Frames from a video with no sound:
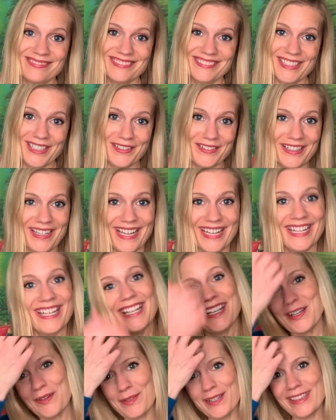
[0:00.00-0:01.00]
All right.
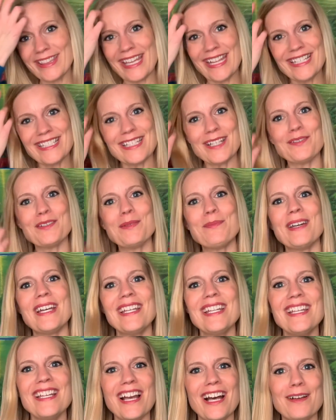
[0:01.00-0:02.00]
Well, thanks
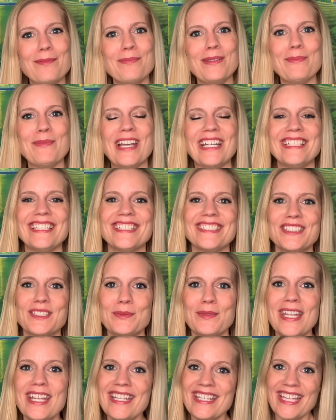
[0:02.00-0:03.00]
everybody. I'll be back next
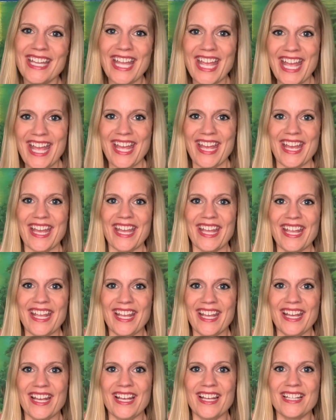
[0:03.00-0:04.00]
week,
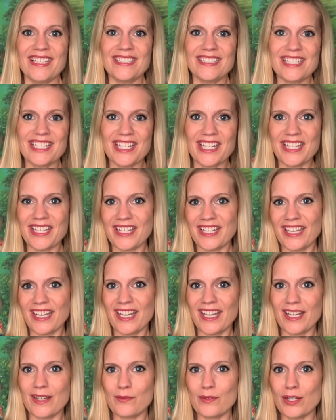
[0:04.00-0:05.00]
and
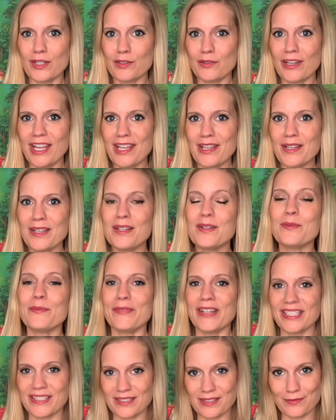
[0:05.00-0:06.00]
have a great
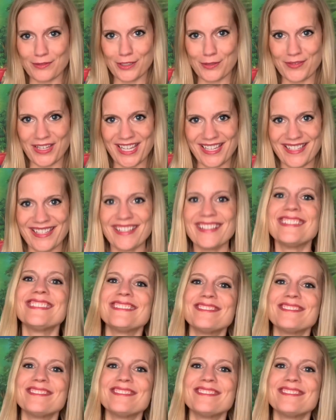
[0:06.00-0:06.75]
rest of your week.